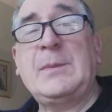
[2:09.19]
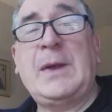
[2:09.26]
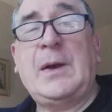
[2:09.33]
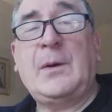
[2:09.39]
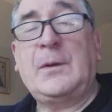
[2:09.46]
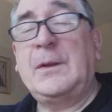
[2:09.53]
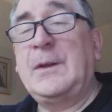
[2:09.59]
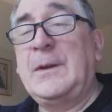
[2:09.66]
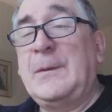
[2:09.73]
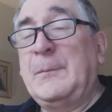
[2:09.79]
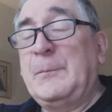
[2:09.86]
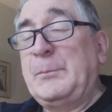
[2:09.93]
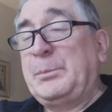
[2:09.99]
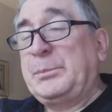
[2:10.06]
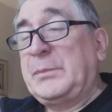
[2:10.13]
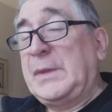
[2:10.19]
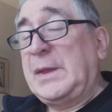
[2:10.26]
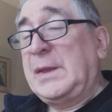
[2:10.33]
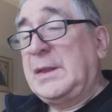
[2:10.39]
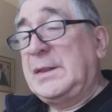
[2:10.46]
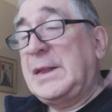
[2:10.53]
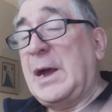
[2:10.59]
them out.
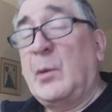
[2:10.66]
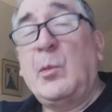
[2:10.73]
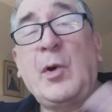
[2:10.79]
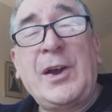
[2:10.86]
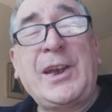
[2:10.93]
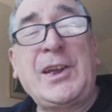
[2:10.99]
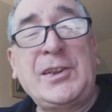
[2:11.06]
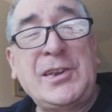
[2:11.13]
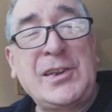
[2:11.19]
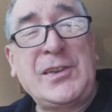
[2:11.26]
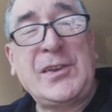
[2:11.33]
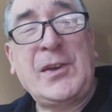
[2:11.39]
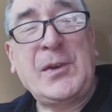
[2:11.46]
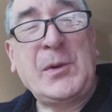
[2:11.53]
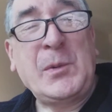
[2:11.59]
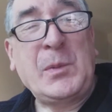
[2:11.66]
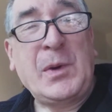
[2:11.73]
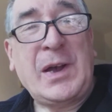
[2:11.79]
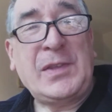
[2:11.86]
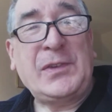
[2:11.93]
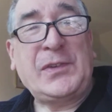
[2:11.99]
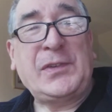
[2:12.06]
Now, what can you do
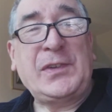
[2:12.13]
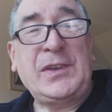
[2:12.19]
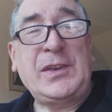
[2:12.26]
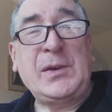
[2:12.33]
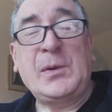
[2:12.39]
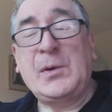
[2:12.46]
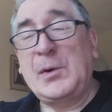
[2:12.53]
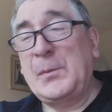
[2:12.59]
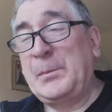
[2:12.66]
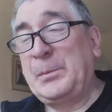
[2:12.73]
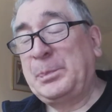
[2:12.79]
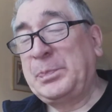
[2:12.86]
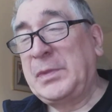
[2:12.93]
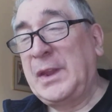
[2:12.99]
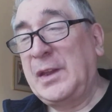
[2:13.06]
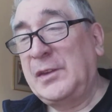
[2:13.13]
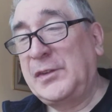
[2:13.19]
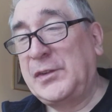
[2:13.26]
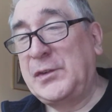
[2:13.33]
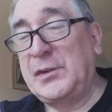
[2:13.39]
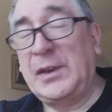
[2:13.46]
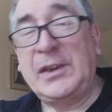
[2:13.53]
once your
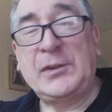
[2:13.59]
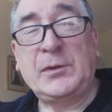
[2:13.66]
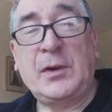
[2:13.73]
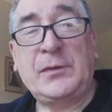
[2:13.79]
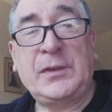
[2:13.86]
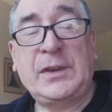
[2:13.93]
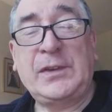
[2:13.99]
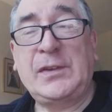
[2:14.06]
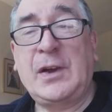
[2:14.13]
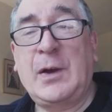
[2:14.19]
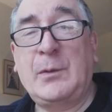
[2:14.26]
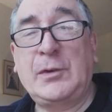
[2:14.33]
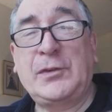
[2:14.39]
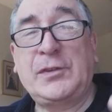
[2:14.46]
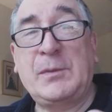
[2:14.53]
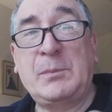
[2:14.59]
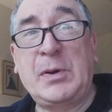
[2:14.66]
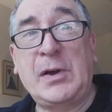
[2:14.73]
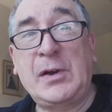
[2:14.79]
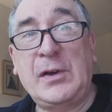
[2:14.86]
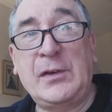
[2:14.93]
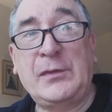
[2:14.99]
strings are off the guitar, which is the
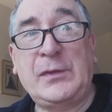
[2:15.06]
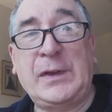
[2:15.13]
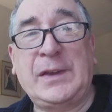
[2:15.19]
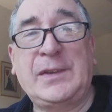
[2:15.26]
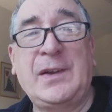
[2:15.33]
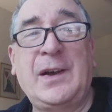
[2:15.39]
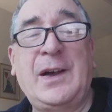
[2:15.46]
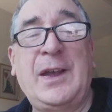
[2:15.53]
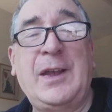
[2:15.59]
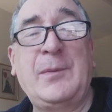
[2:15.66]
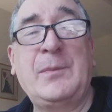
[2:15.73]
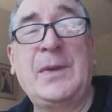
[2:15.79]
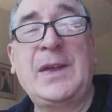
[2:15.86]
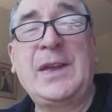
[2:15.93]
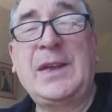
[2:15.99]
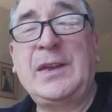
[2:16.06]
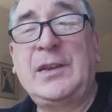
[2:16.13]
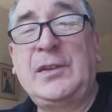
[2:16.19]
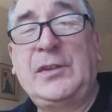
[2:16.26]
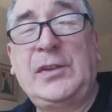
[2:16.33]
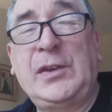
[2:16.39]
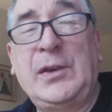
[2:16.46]
perfect time
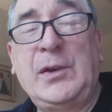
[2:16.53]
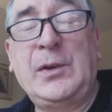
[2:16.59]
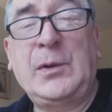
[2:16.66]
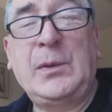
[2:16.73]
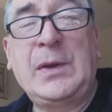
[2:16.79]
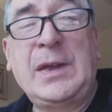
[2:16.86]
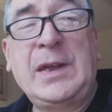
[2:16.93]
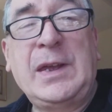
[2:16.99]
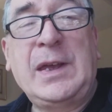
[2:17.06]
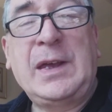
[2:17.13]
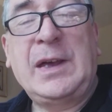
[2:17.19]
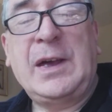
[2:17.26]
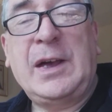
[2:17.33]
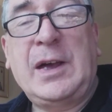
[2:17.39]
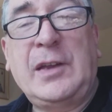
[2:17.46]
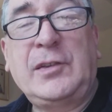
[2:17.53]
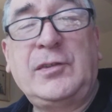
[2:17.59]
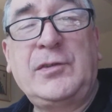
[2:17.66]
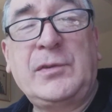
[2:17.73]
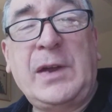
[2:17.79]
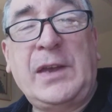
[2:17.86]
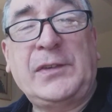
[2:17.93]
to
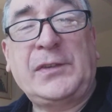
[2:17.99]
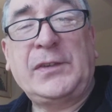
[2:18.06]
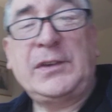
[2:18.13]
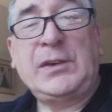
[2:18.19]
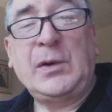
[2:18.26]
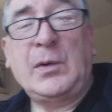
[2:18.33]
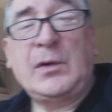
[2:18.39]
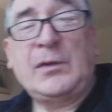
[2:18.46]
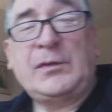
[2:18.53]
dress your